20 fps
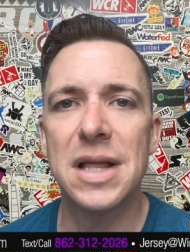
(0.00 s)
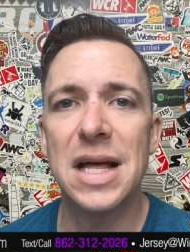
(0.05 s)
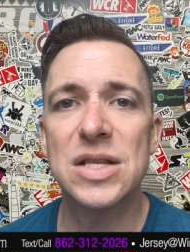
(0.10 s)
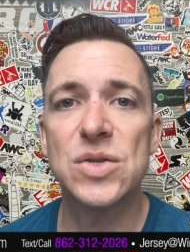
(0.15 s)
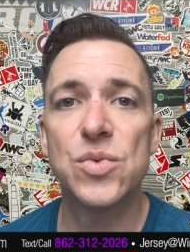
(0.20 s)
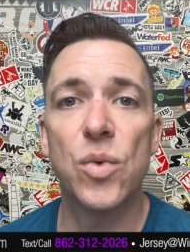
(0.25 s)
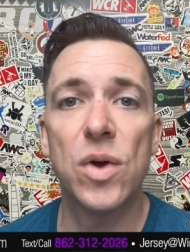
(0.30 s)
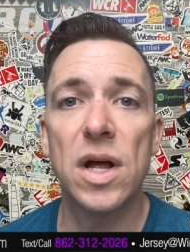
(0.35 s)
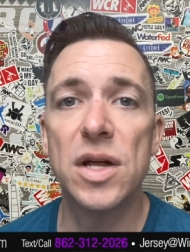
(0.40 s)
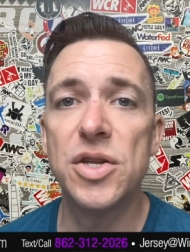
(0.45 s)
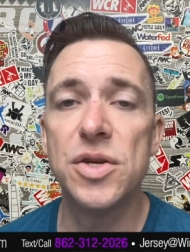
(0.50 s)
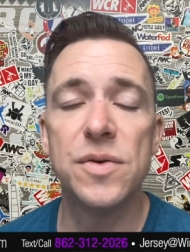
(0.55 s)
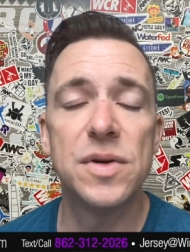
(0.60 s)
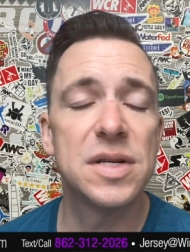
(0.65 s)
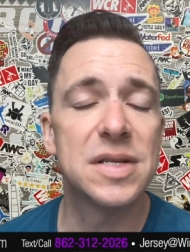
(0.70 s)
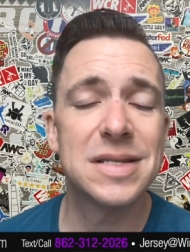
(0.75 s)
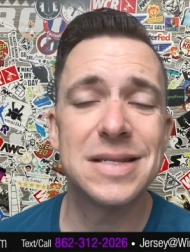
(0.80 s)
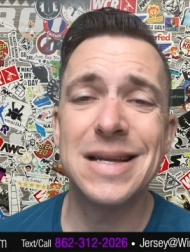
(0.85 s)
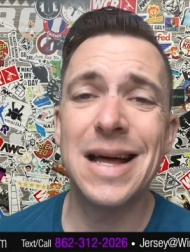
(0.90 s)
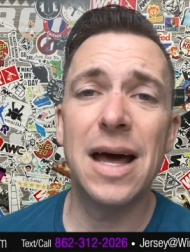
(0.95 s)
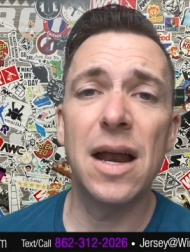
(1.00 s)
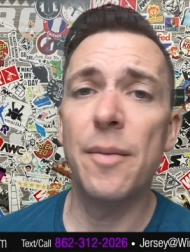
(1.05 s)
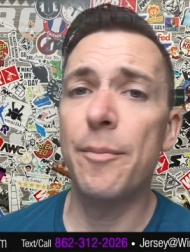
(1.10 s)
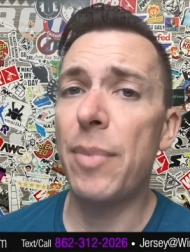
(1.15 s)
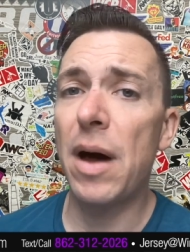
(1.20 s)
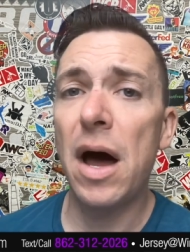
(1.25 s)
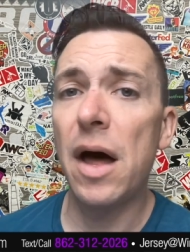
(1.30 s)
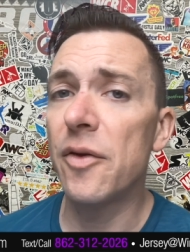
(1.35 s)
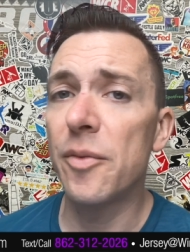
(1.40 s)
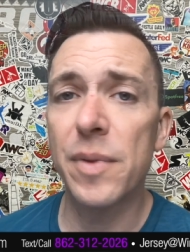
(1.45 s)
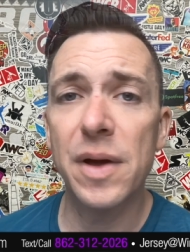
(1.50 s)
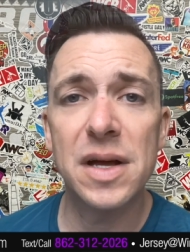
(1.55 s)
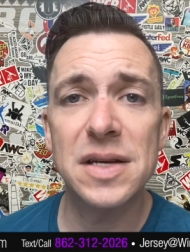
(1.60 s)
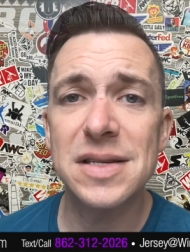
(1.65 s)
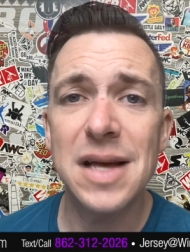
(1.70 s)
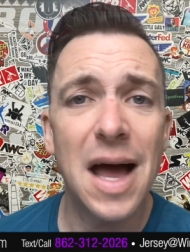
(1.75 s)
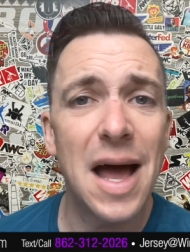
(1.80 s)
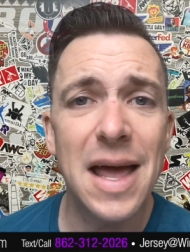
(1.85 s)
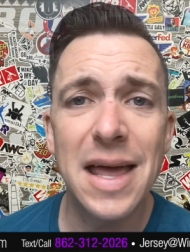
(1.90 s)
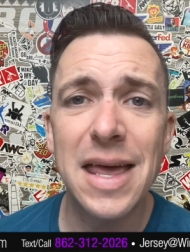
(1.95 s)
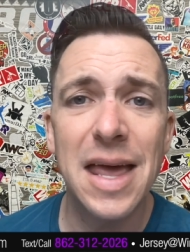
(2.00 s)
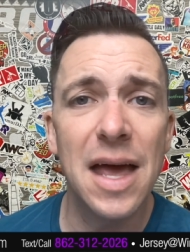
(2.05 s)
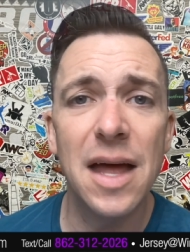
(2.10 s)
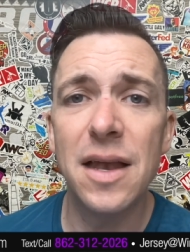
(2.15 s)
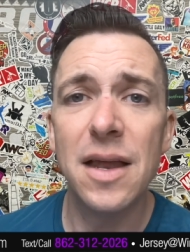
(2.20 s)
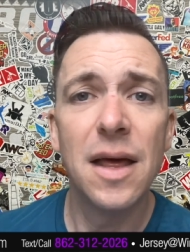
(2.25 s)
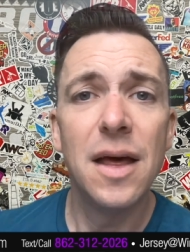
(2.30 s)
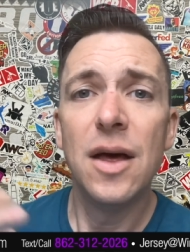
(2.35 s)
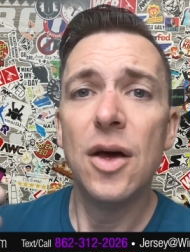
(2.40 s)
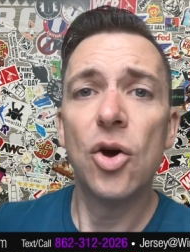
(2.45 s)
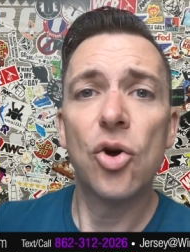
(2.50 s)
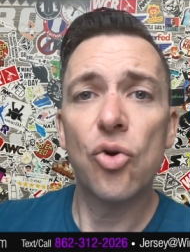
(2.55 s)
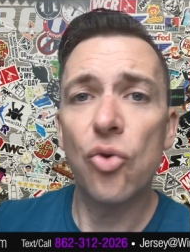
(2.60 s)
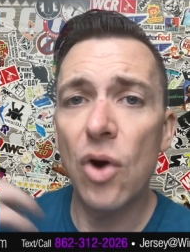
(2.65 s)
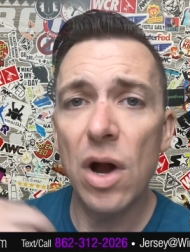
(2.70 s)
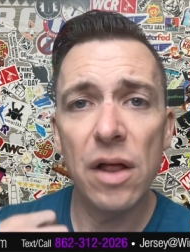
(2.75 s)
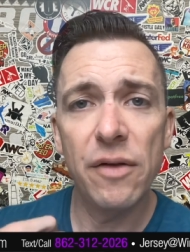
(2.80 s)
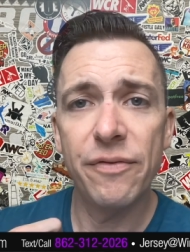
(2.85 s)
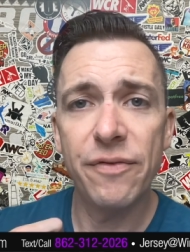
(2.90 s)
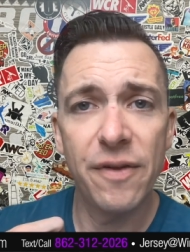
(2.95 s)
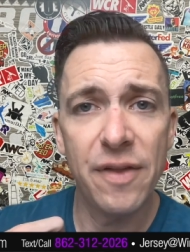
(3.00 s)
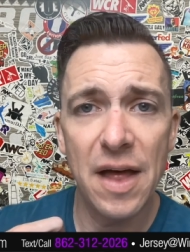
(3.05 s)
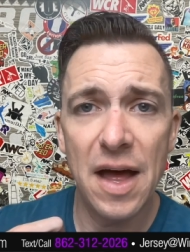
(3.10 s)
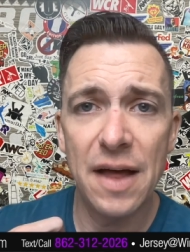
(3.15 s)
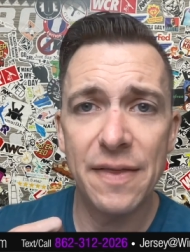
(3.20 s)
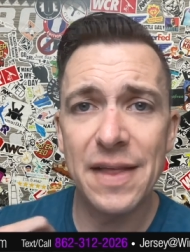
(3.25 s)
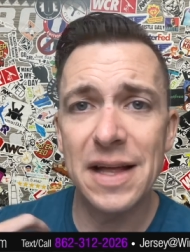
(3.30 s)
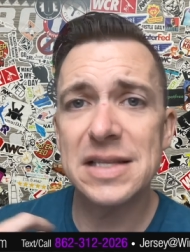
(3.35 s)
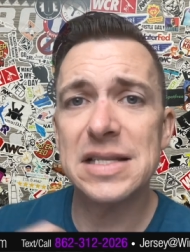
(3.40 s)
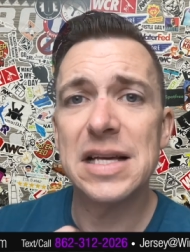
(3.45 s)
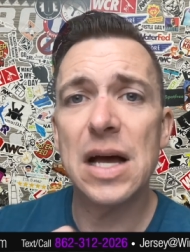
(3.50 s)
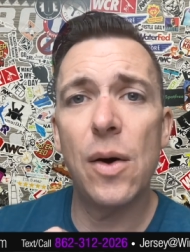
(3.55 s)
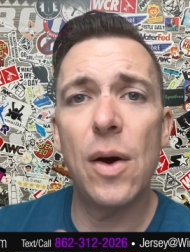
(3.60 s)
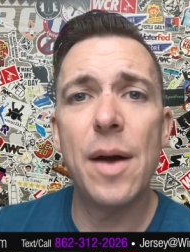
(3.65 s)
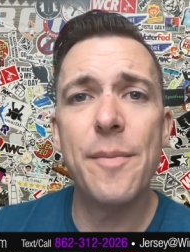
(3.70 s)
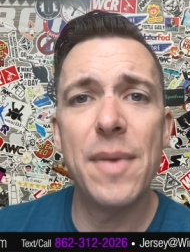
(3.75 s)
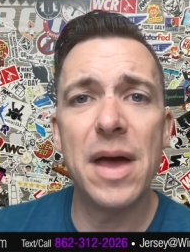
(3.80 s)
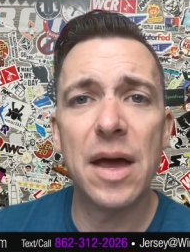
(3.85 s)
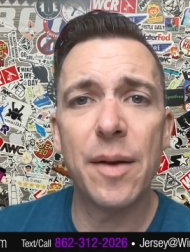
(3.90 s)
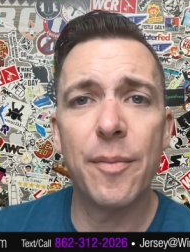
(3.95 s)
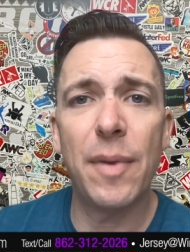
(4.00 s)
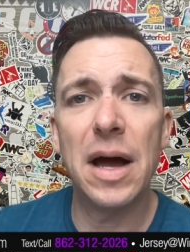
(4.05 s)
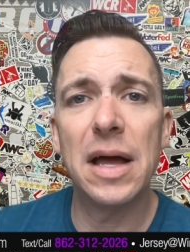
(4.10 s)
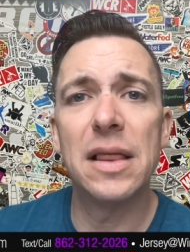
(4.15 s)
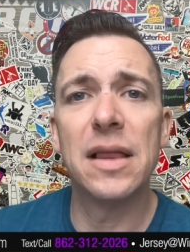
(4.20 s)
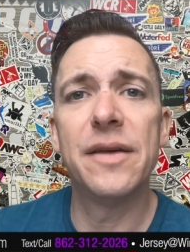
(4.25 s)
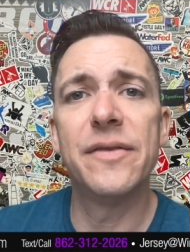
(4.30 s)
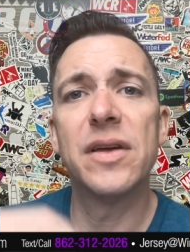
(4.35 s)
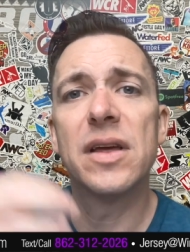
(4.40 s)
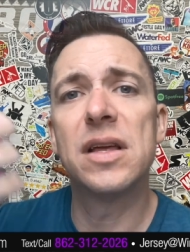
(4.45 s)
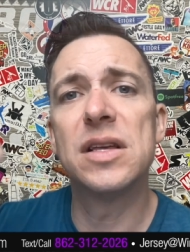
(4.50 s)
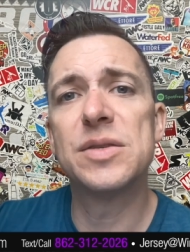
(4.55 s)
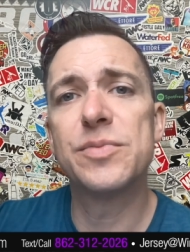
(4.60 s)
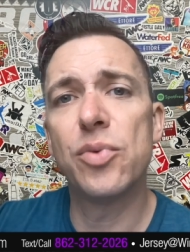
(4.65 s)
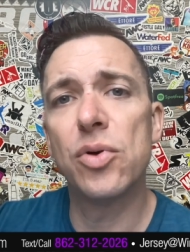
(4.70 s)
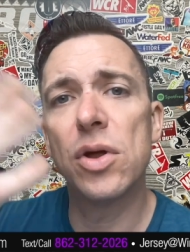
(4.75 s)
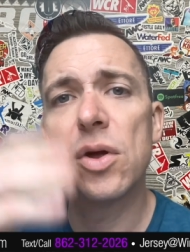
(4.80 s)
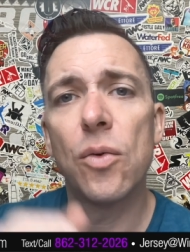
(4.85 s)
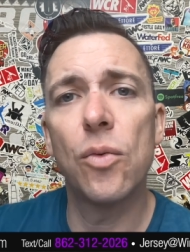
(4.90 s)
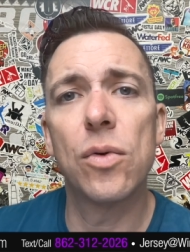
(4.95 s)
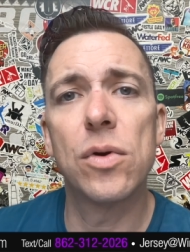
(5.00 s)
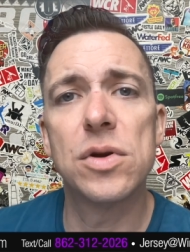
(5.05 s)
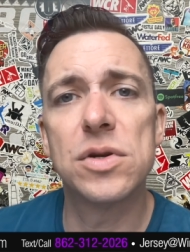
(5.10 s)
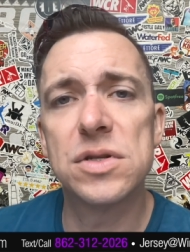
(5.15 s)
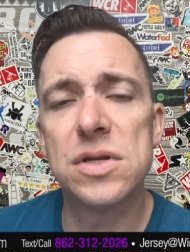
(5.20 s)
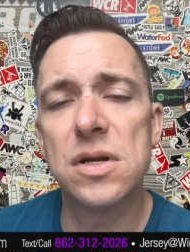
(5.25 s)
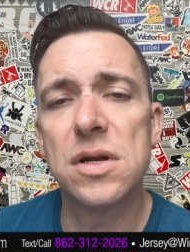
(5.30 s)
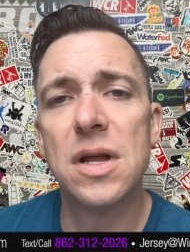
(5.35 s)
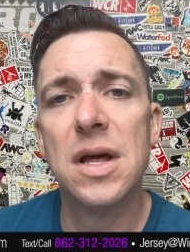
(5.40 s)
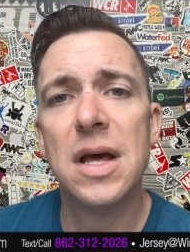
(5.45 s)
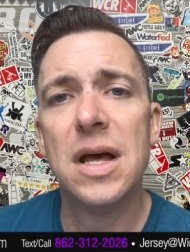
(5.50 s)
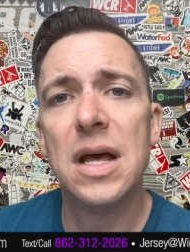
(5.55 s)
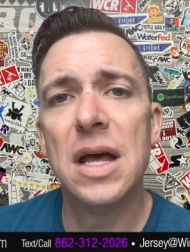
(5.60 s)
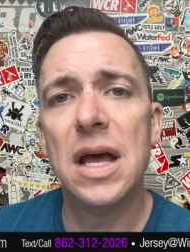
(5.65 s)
That's what I do. It is not a bother because I get credit for that. That's how I make my living is putting orders in.